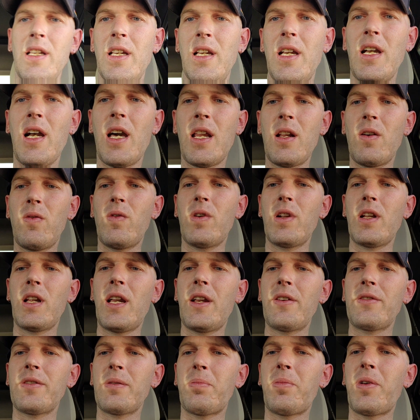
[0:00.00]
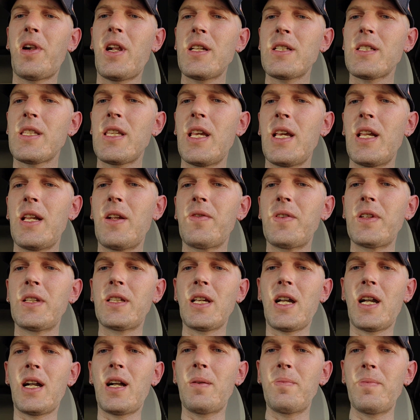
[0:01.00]
I don't want to have to press that every
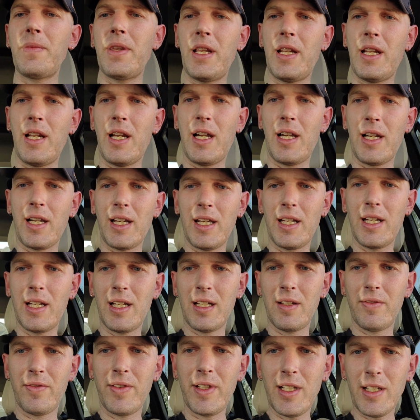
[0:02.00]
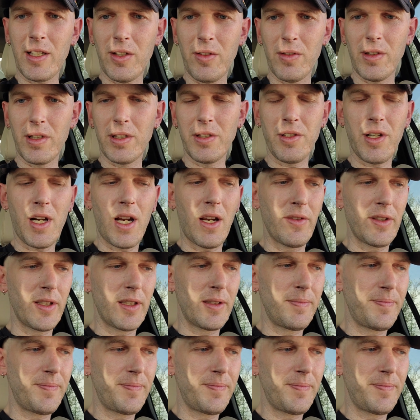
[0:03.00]
time that I get in the vehicle to drive it.